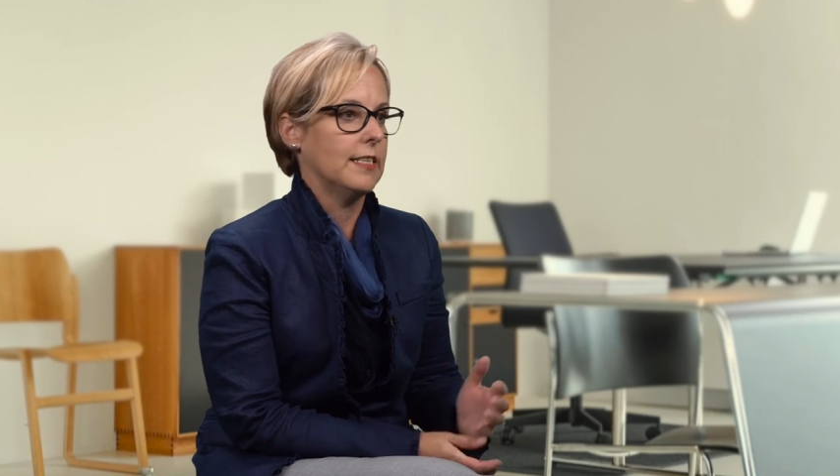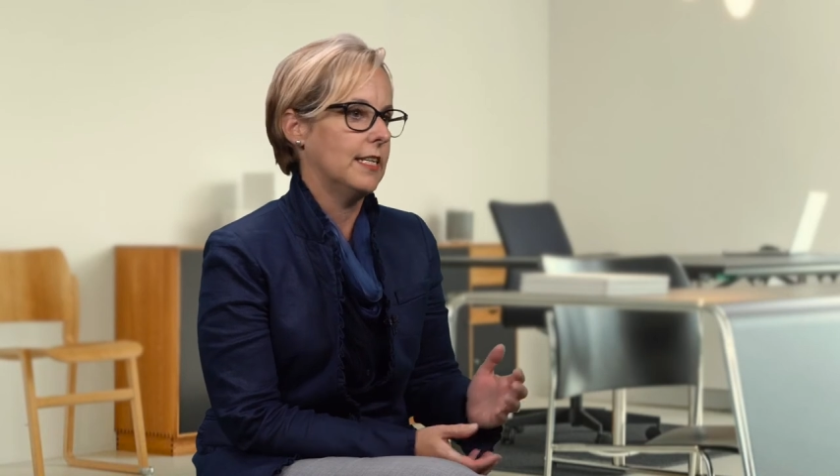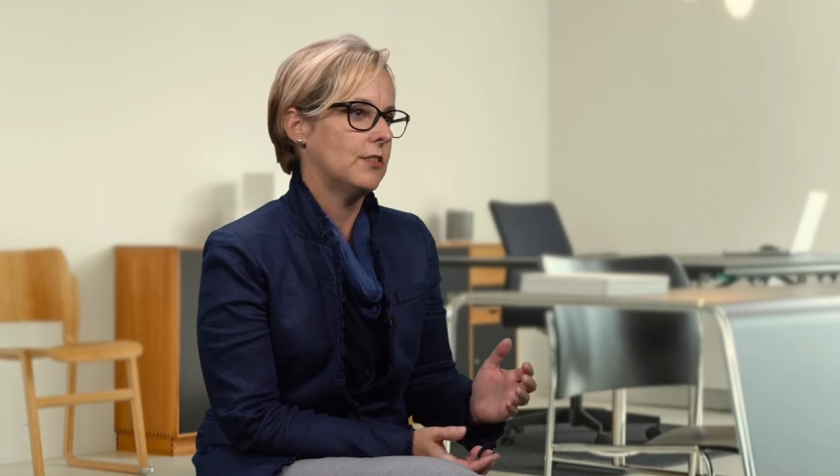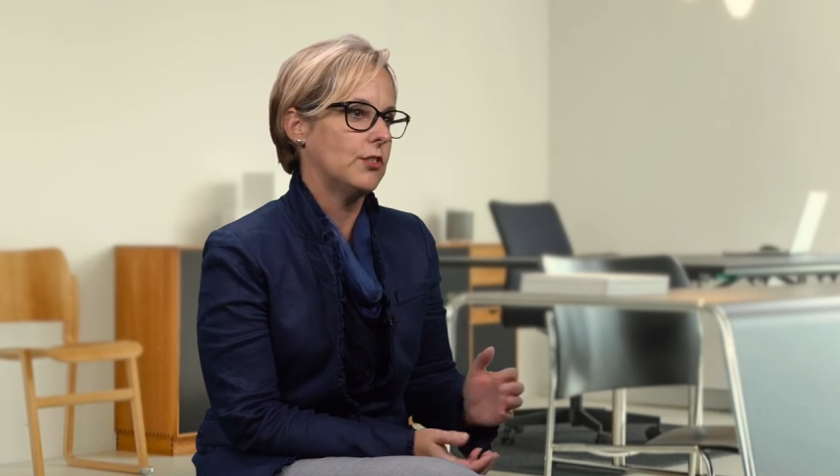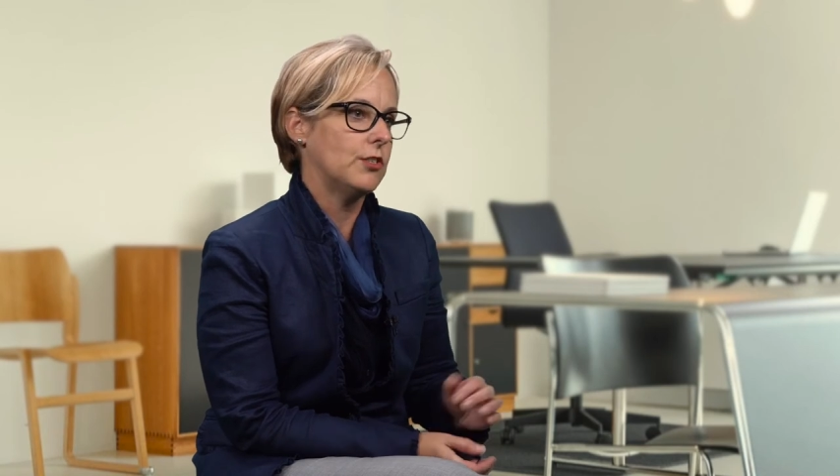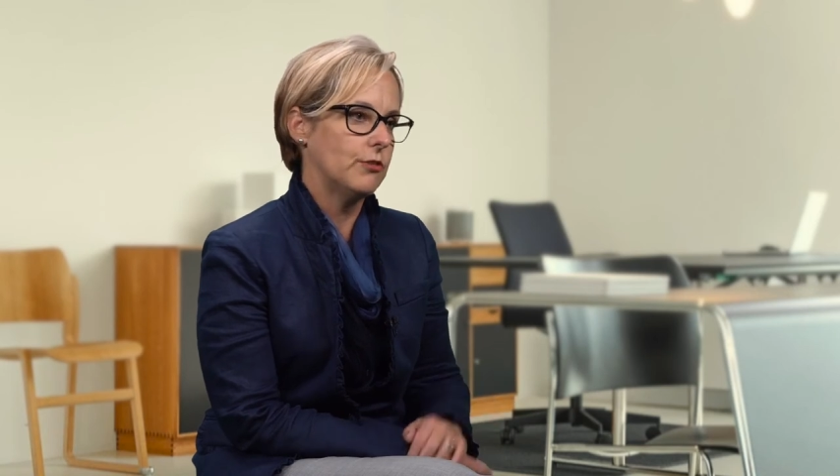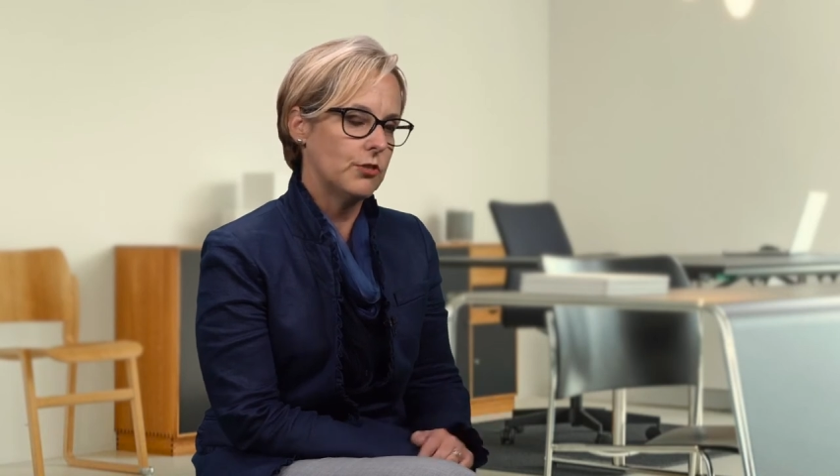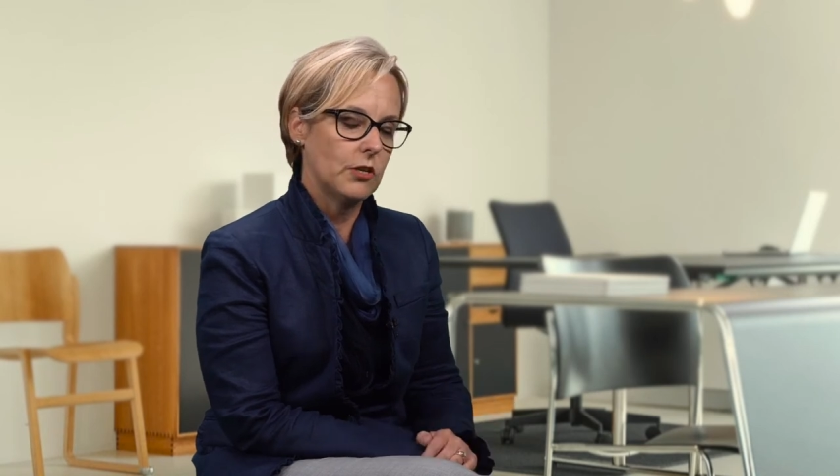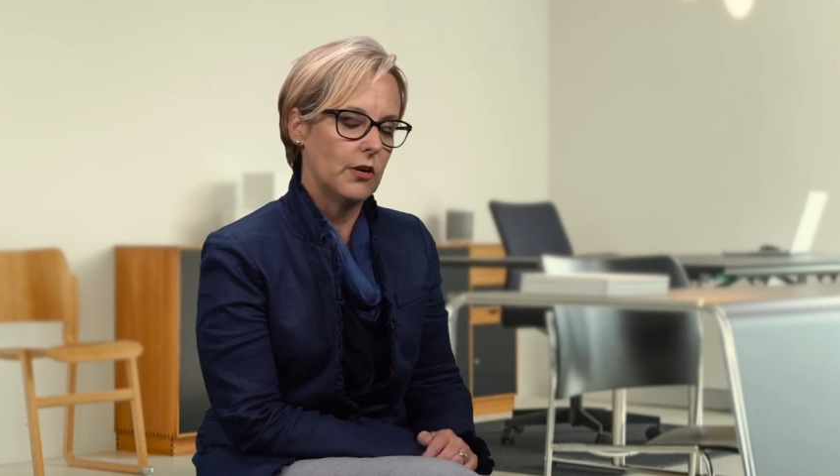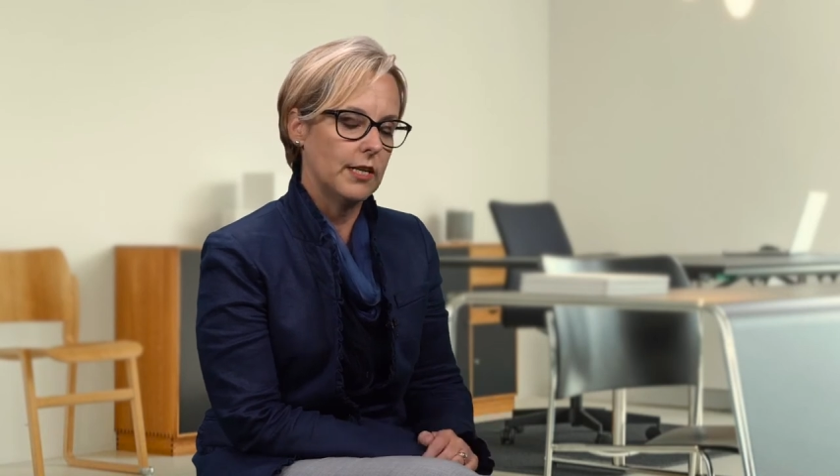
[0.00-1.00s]
an
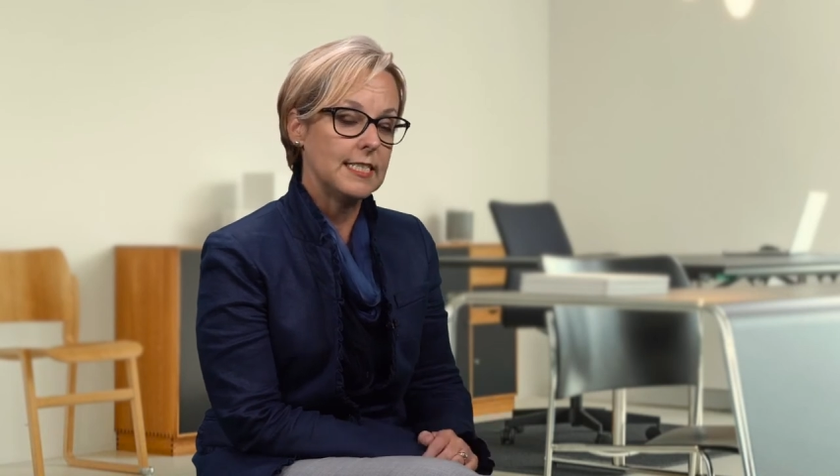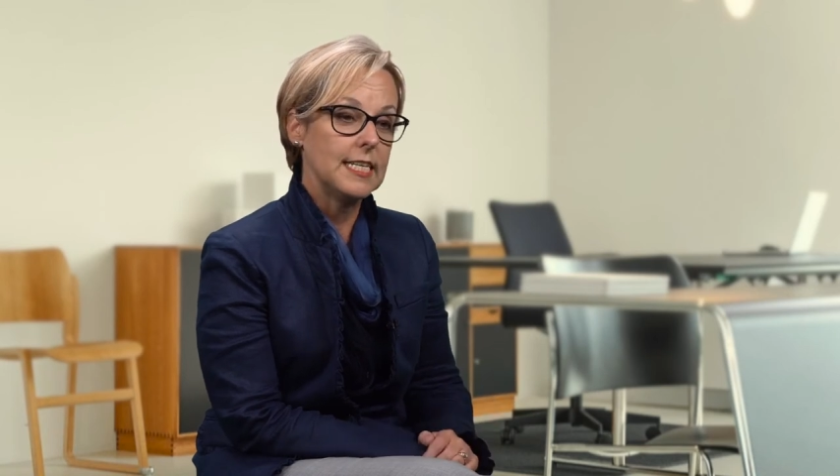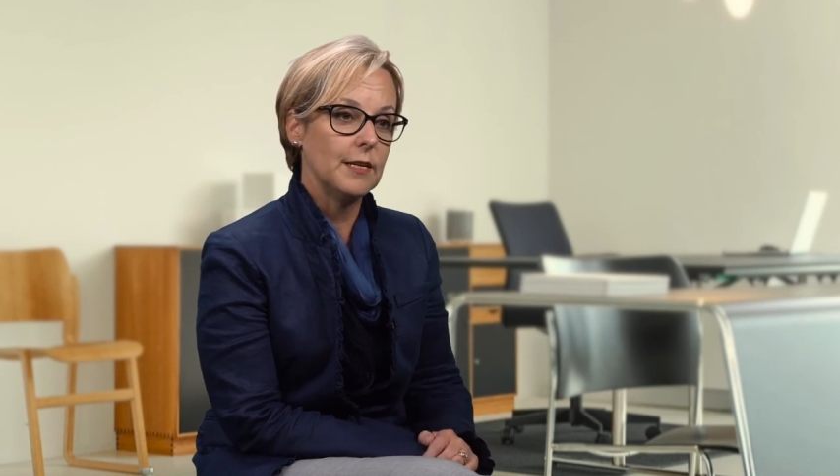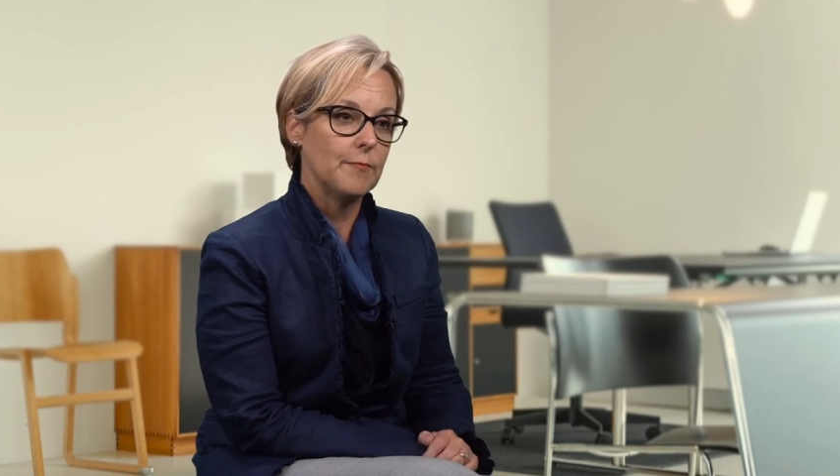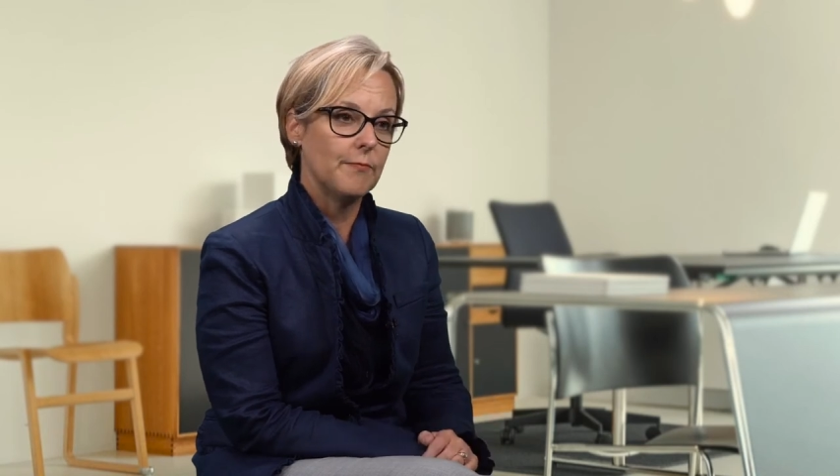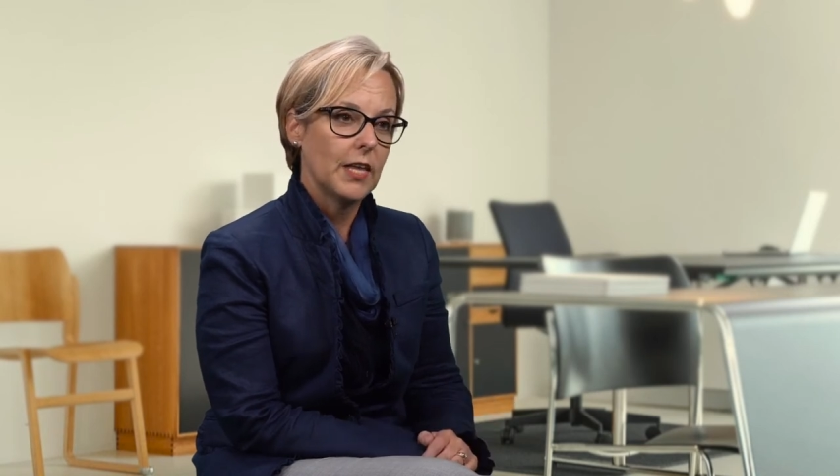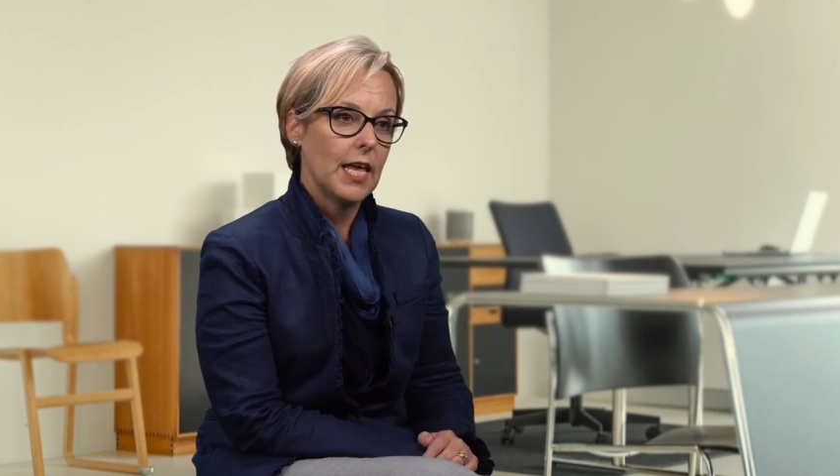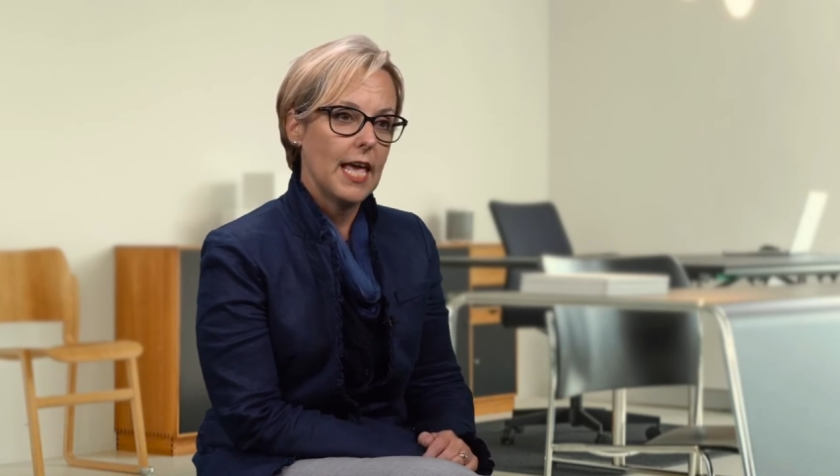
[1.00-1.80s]
institution are a team.